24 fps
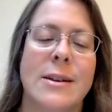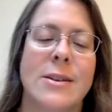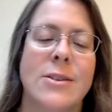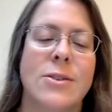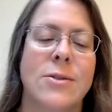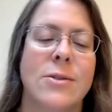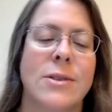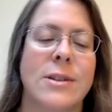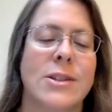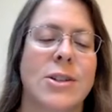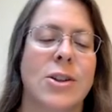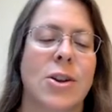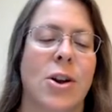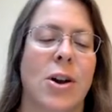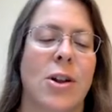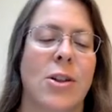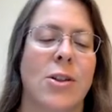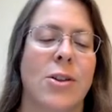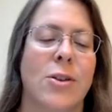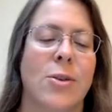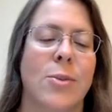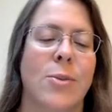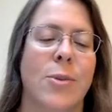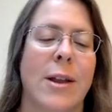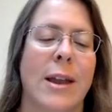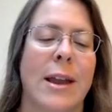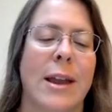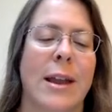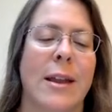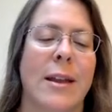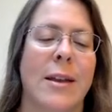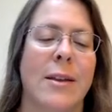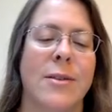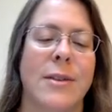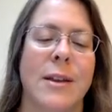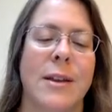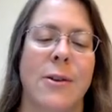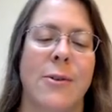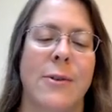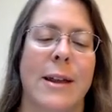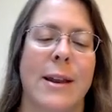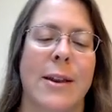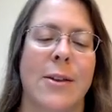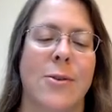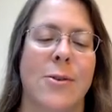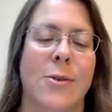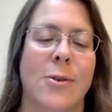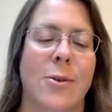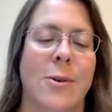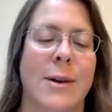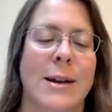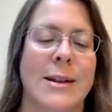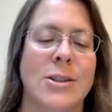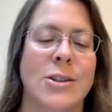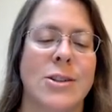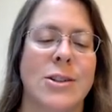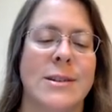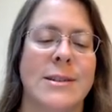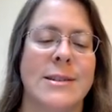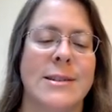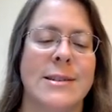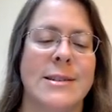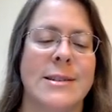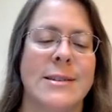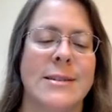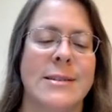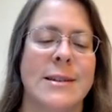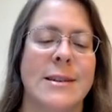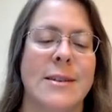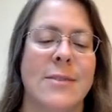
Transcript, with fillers: to the scholar bringing theoretical questions.